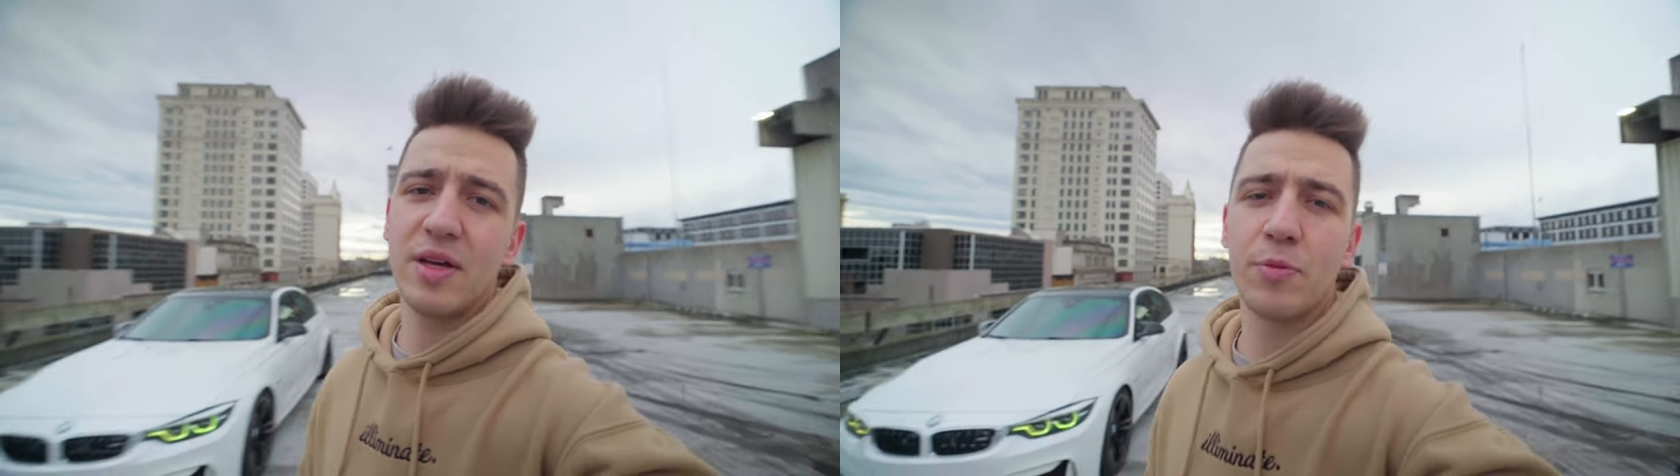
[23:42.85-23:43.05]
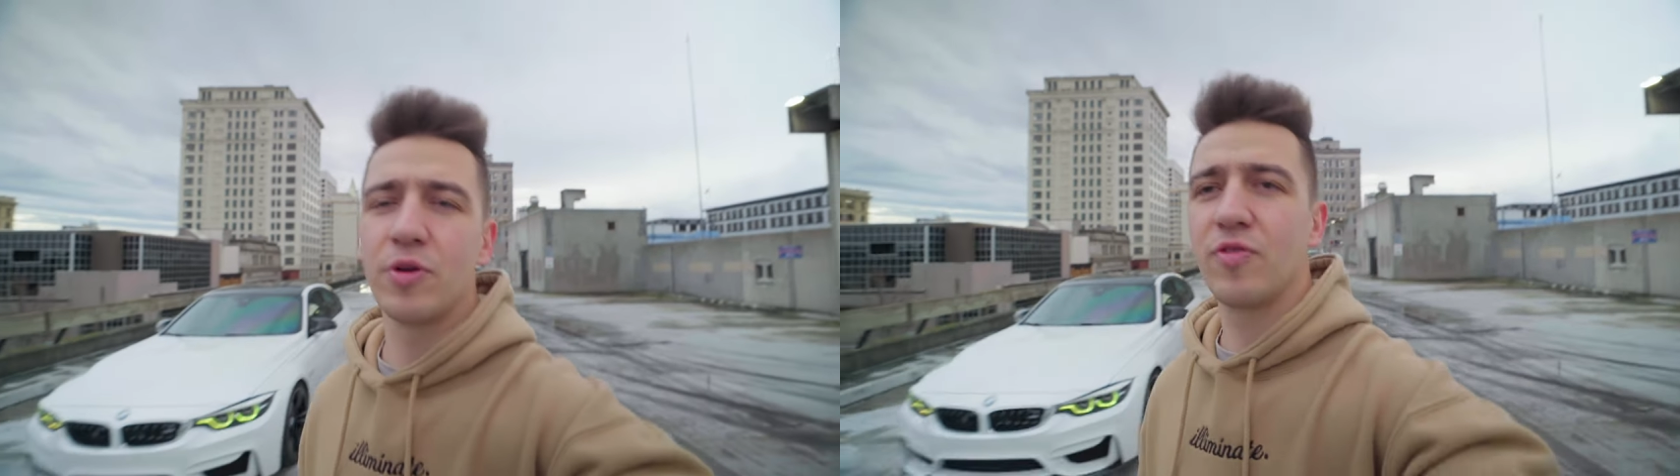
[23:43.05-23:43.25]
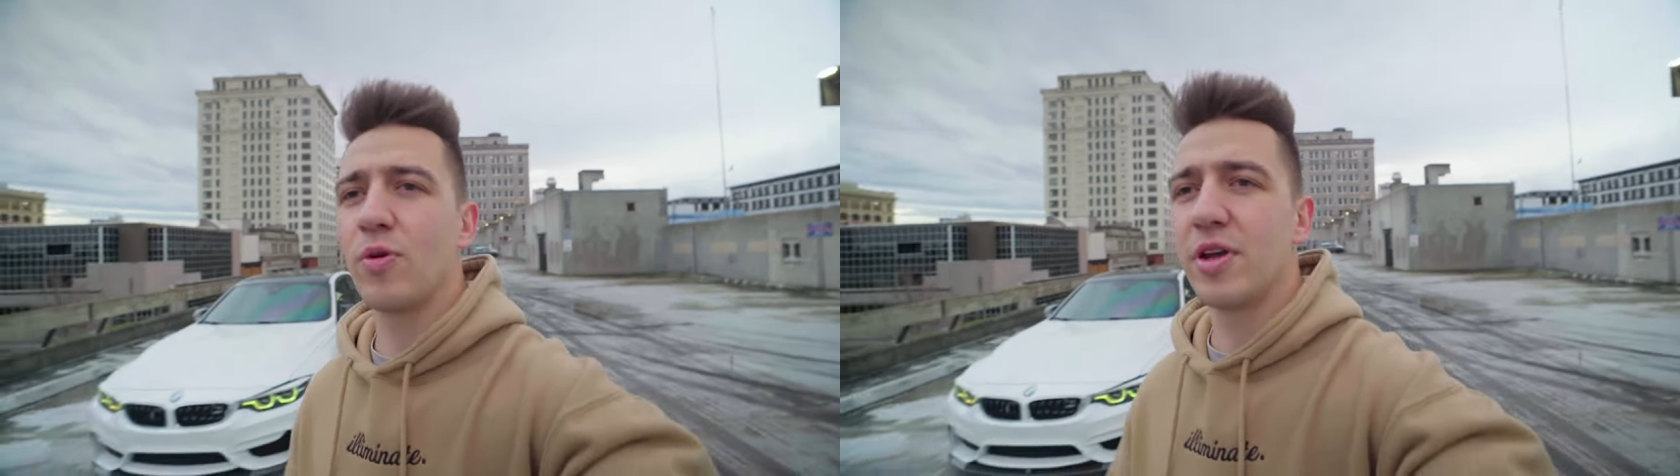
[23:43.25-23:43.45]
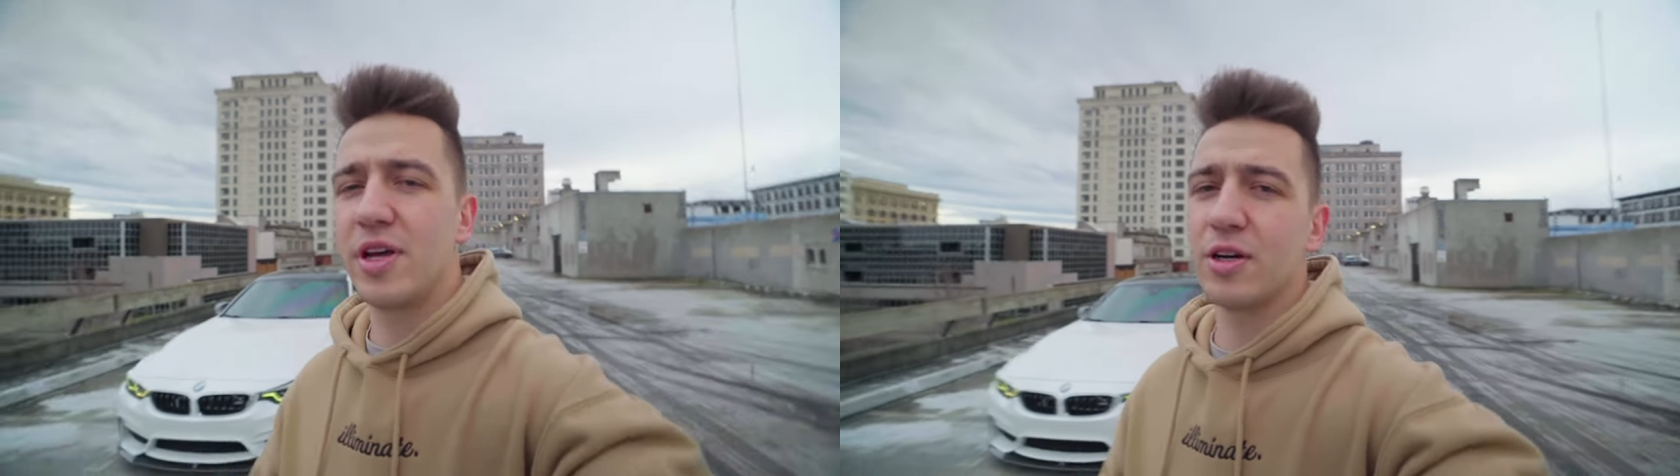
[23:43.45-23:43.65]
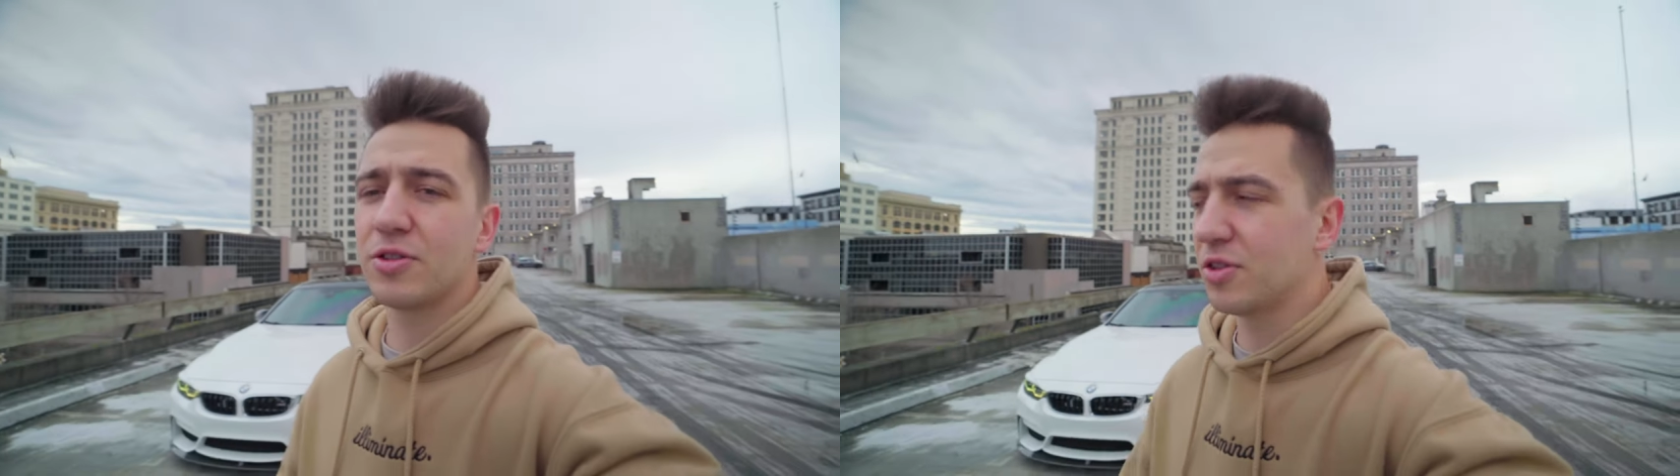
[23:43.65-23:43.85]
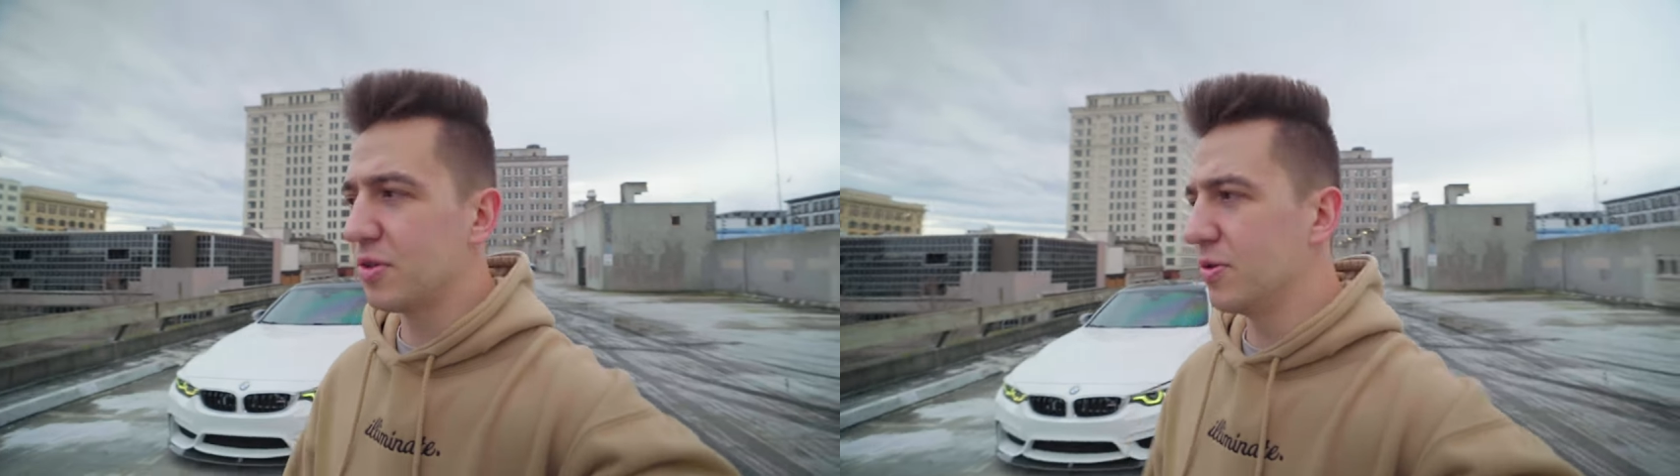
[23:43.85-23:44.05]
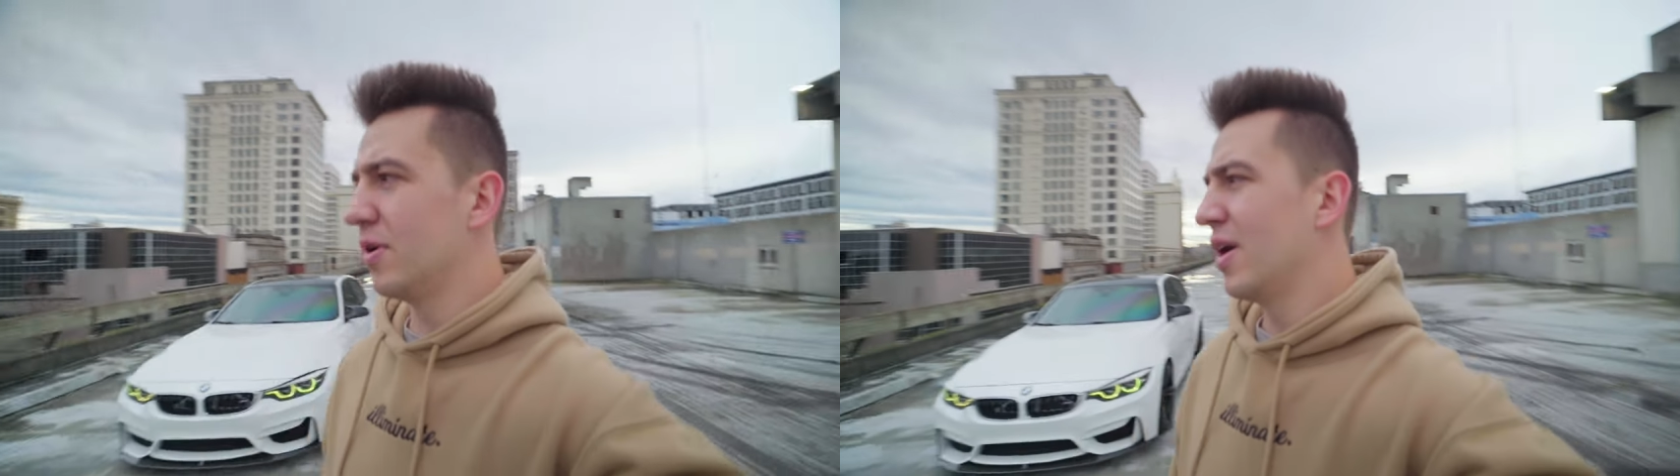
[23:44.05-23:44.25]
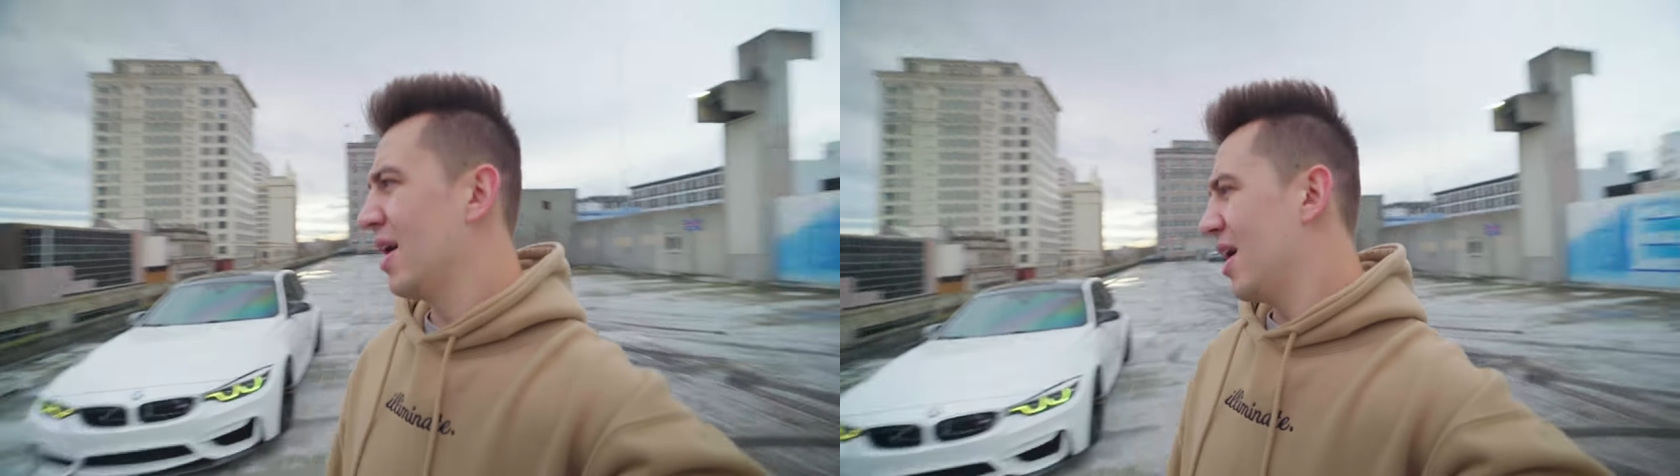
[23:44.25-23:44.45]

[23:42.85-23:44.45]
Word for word: M340 here soon.